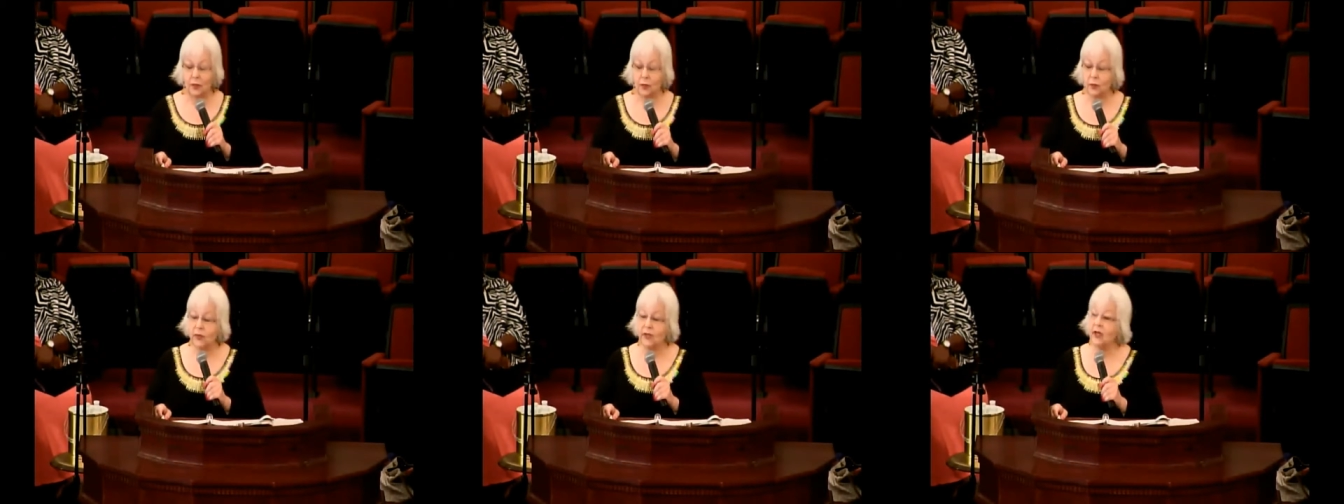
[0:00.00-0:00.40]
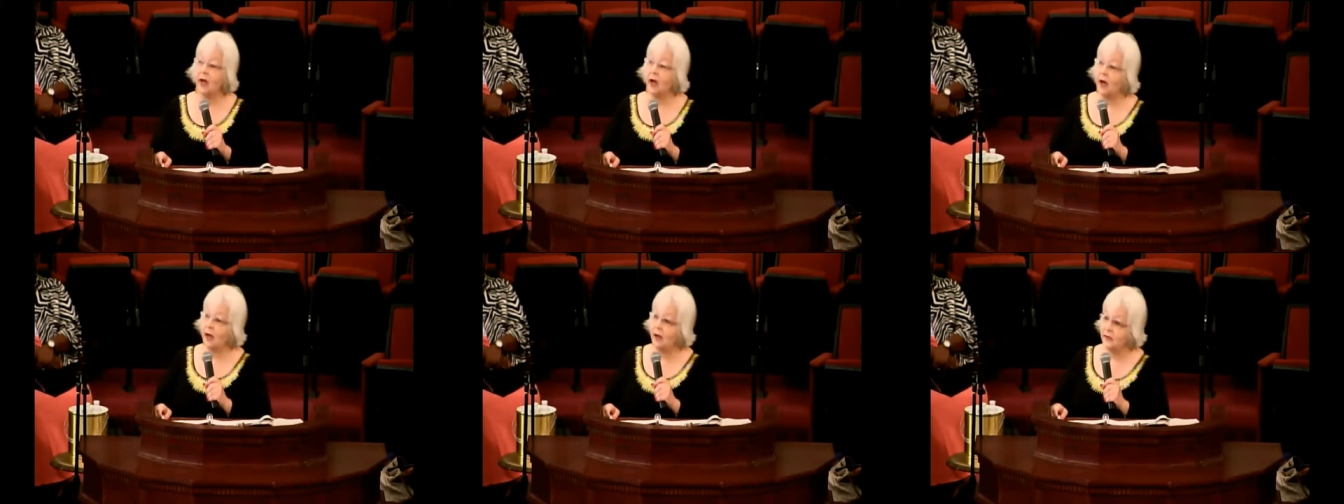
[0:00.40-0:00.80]
we
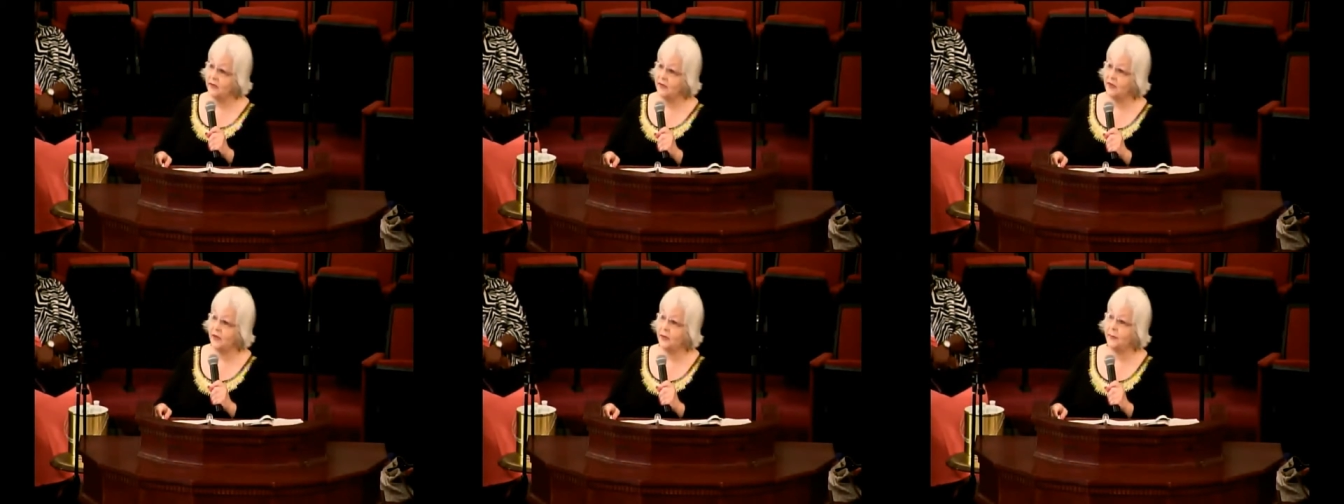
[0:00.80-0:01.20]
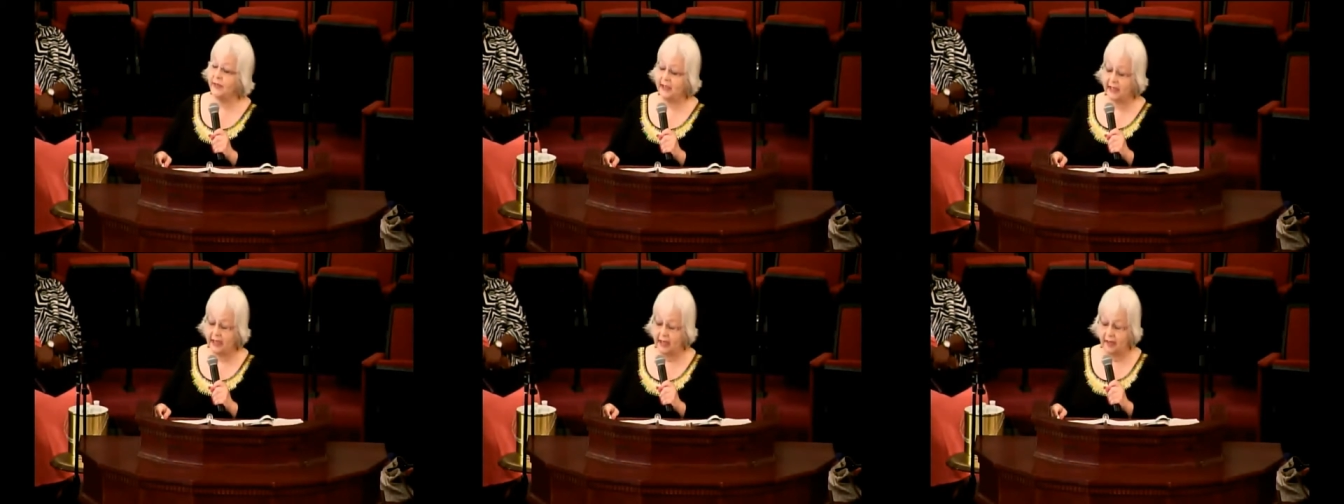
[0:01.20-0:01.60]
also
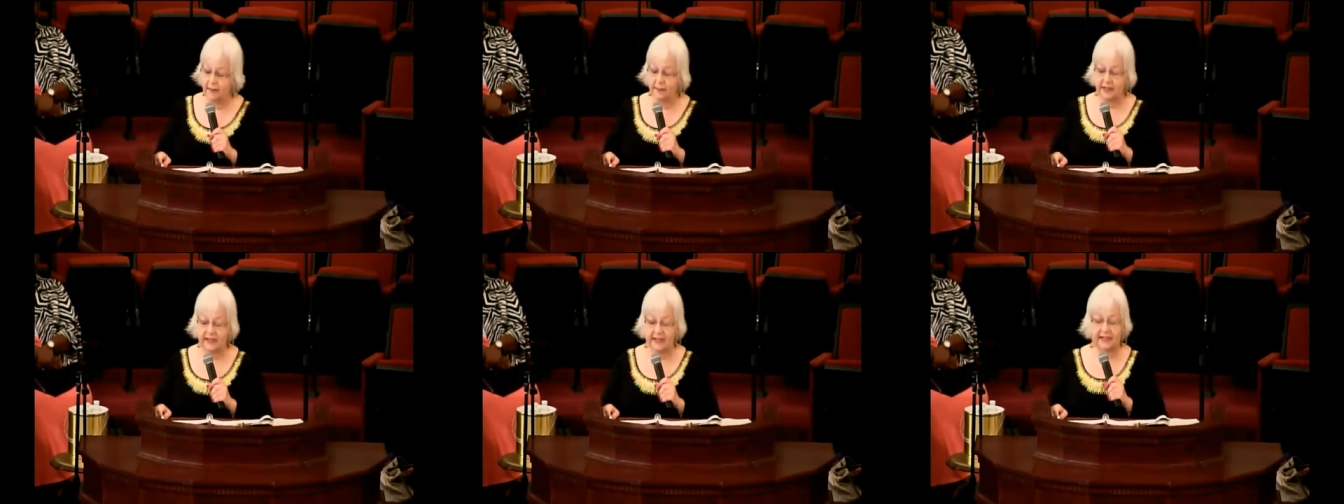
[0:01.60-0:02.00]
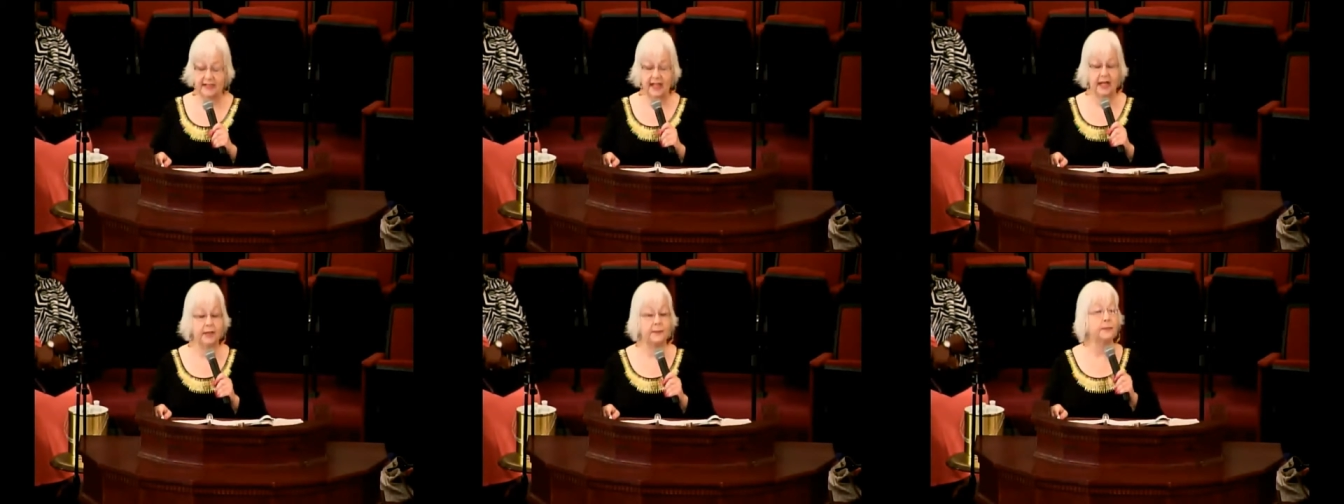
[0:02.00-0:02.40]
become
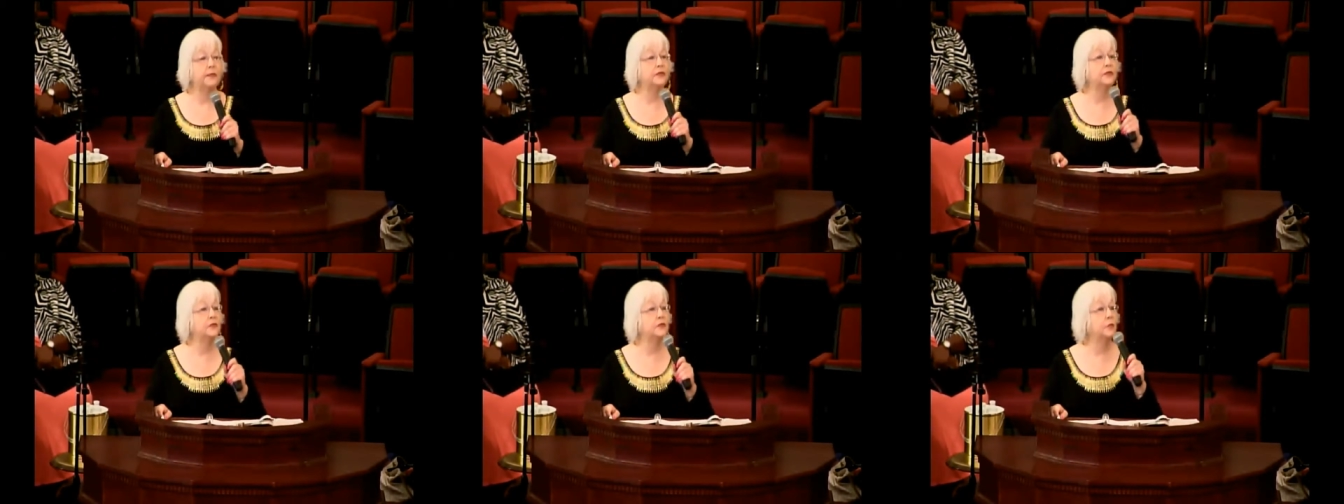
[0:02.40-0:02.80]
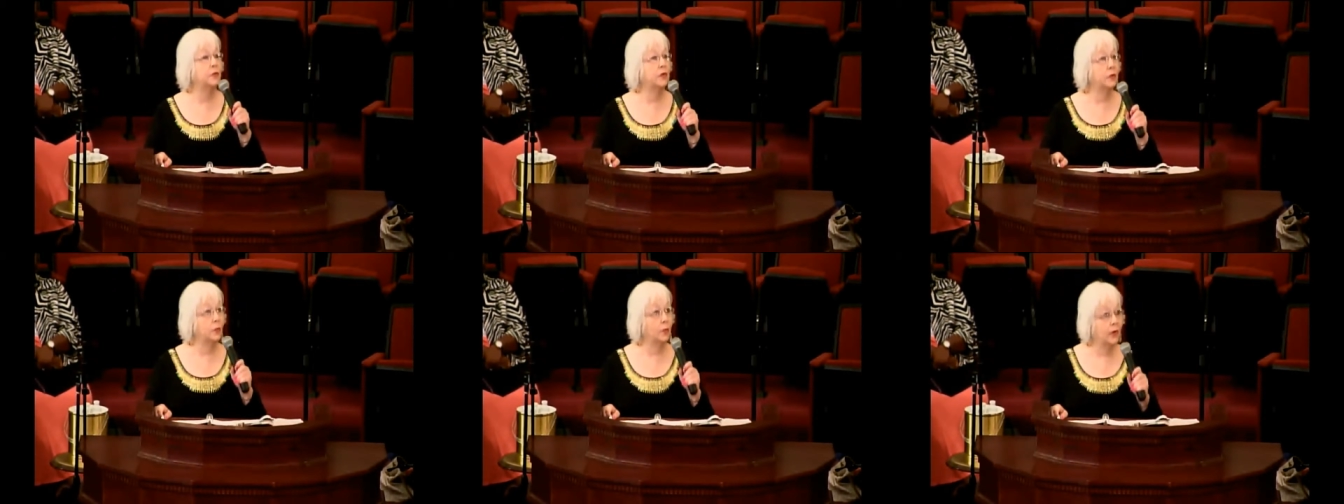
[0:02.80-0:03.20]
disciples
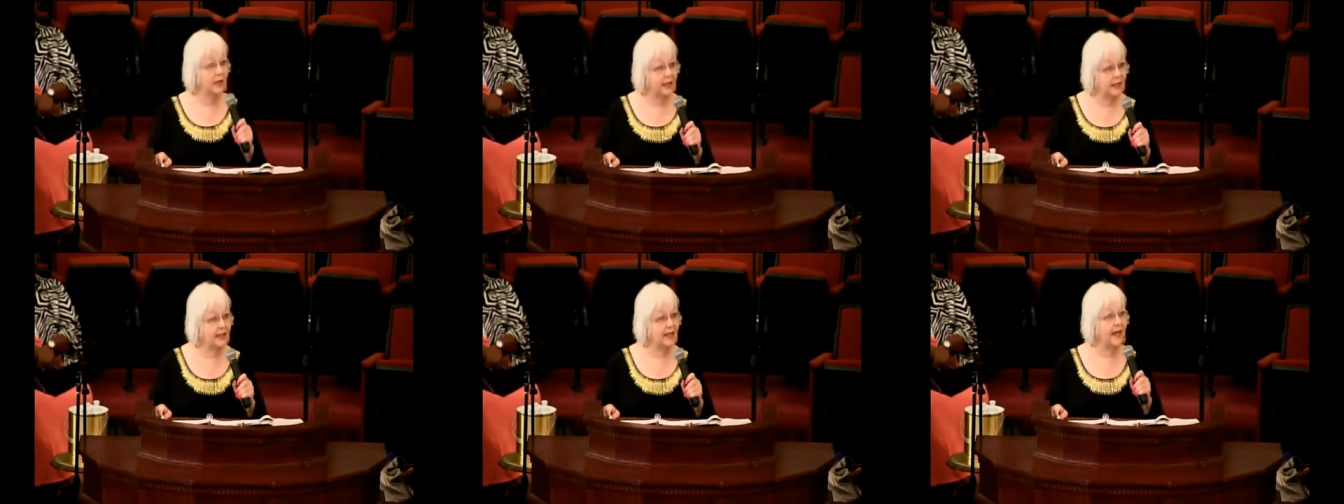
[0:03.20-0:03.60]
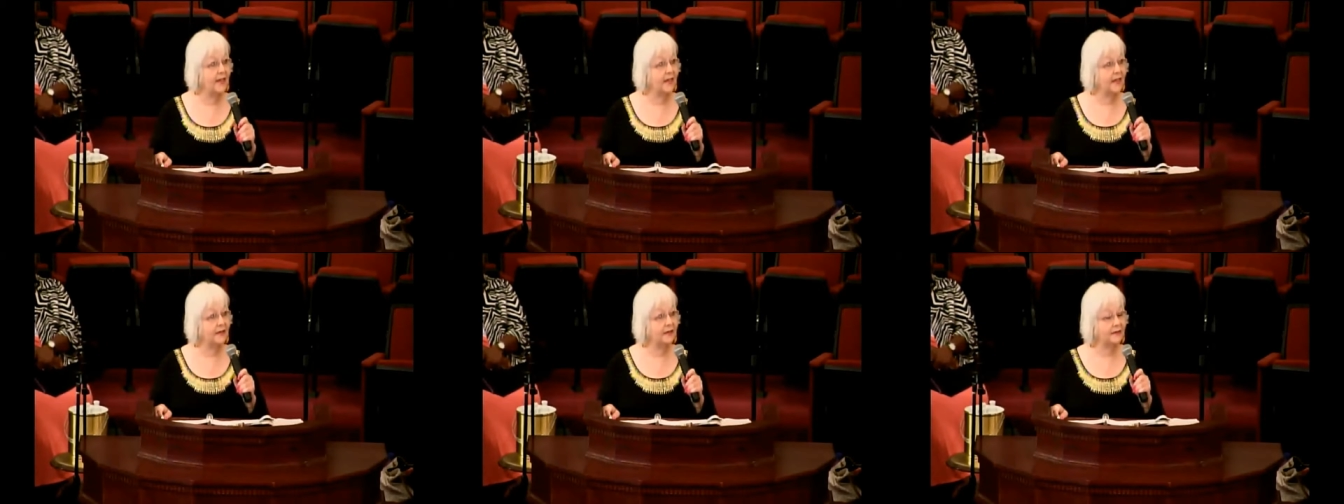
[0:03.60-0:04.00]
with one
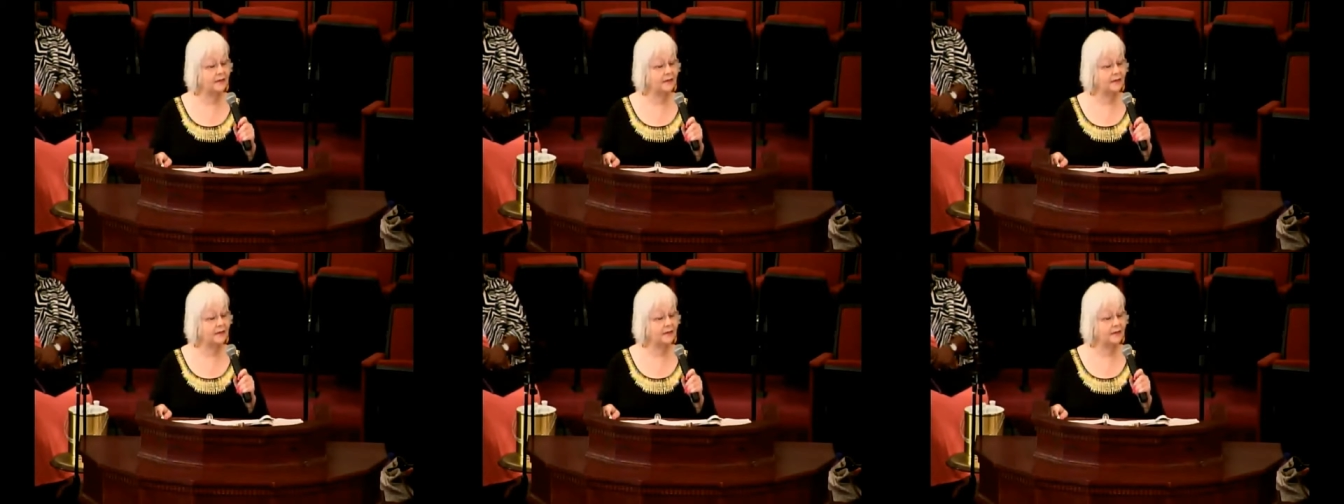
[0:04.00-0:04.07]
another,